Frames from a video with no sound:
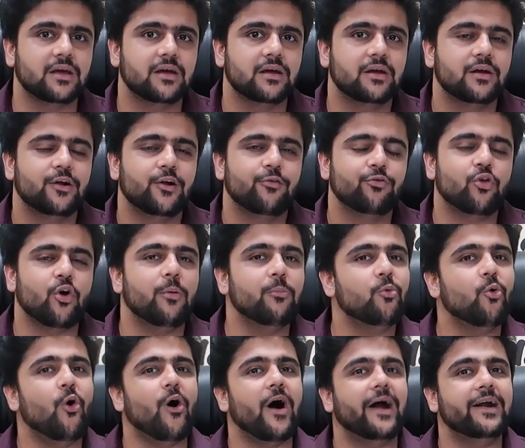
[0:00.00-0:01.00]
We need to
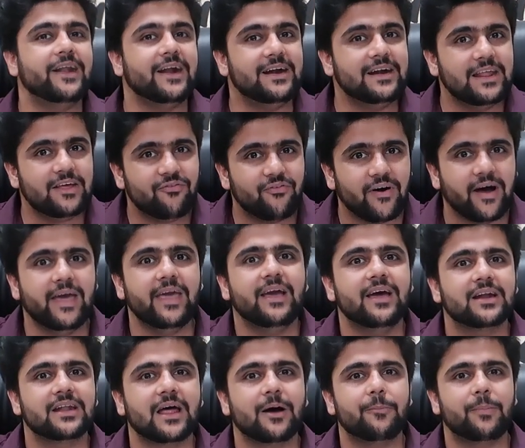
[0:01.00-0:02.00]
identify
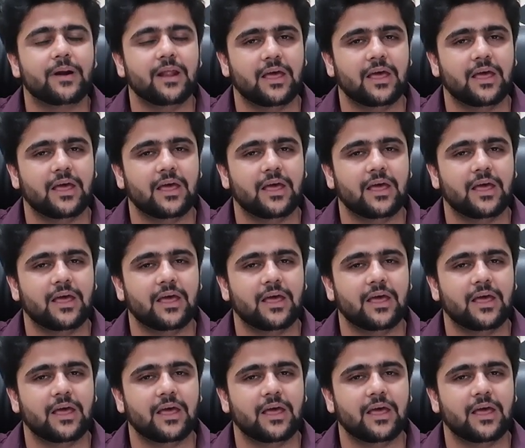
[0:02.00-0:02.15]
right from the